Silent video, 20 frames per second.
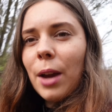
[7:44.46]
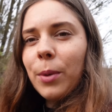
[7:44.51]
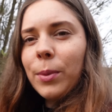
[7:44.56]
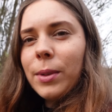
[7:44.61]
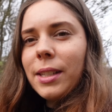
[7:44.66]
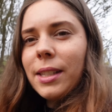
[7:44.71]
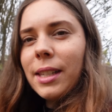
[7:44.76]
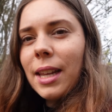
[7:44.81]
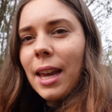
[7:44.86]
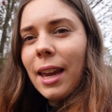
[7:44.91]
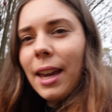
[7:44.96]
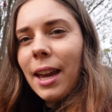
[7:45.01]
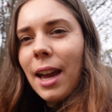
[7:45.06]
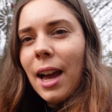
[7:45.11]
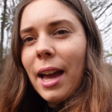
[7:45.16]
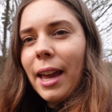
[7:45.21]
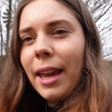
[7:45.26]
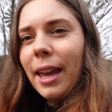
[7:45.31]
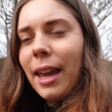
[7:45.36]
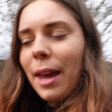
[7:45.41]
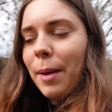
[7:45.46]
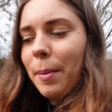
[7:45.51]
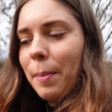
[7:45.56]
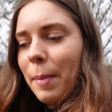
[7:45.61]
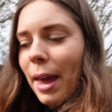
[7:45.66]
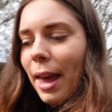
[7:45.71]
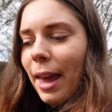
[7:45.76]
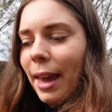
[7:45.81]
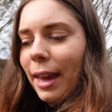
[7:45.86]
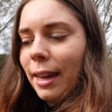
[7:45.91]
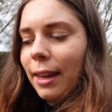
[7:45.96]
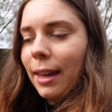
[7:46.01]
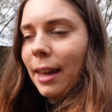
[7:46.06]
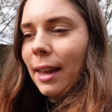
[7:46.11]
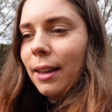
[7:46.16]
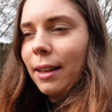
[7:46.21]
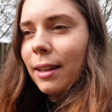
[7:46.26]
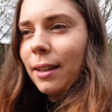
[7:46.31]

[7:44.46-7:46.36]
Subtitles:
I would say I am a